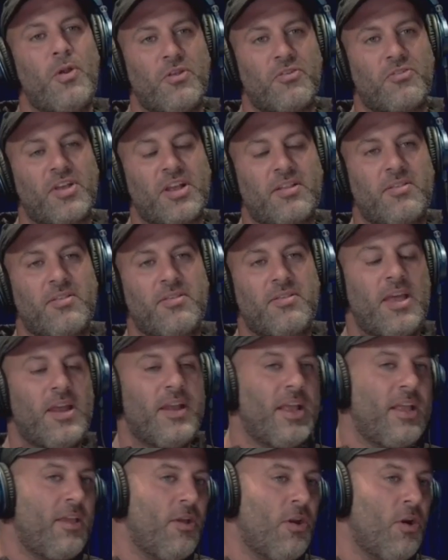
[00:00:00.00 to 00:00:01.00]
Like, so
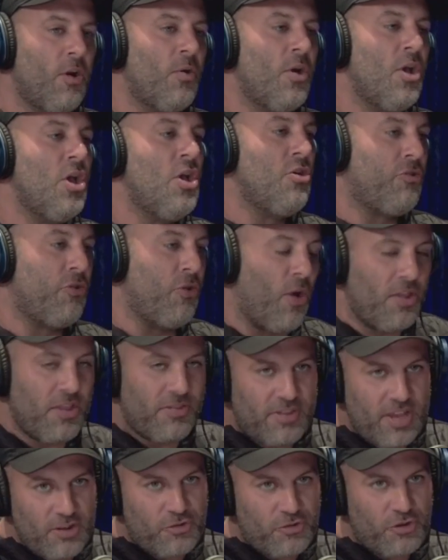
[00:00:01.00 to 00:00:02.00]
you're on this hit
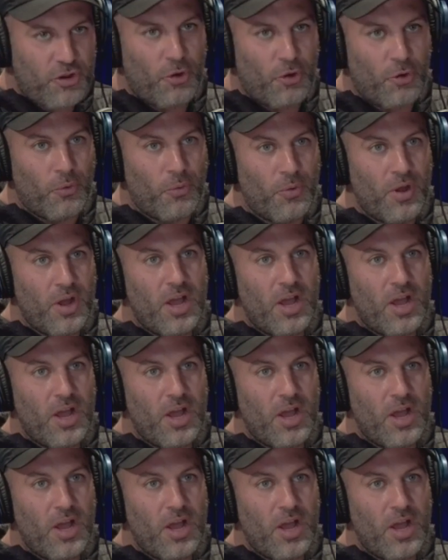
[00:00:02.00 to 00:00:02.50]
show.